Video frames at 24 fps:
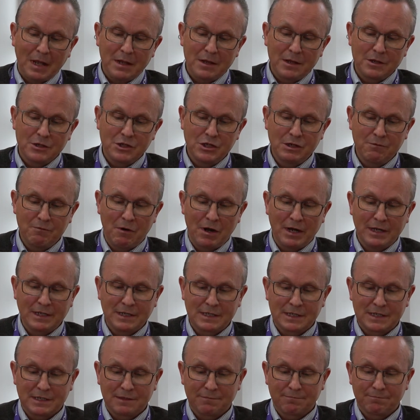She
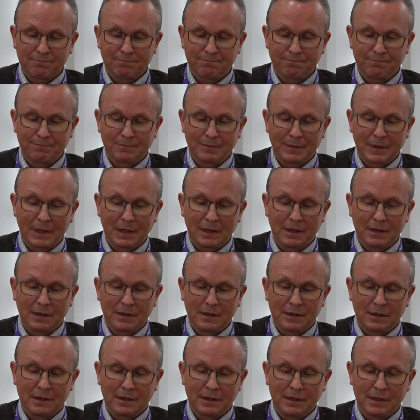writes,
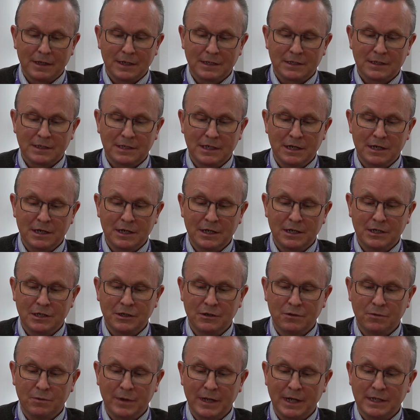"It's nearly
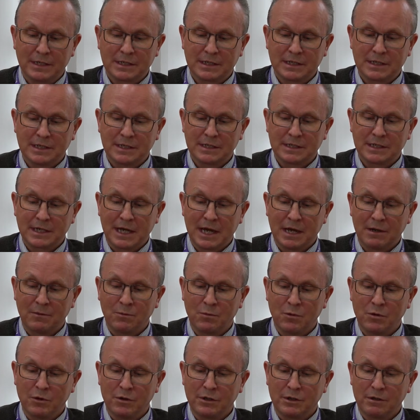2 weeks since Ken
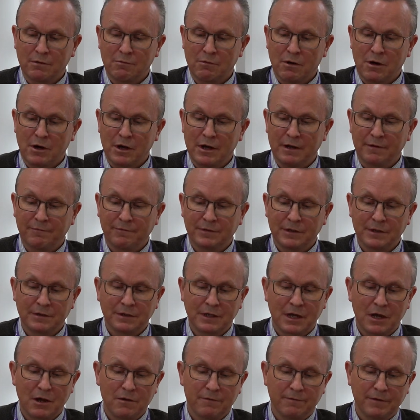Wood arrived in
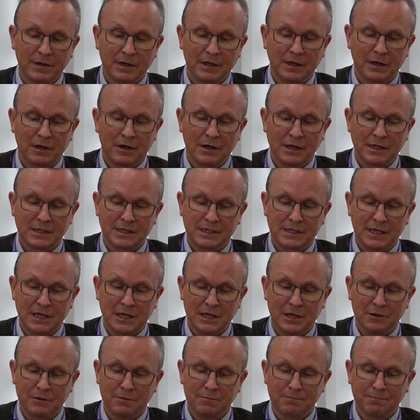COVID
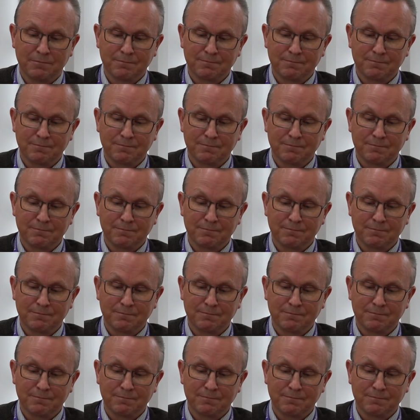ICU.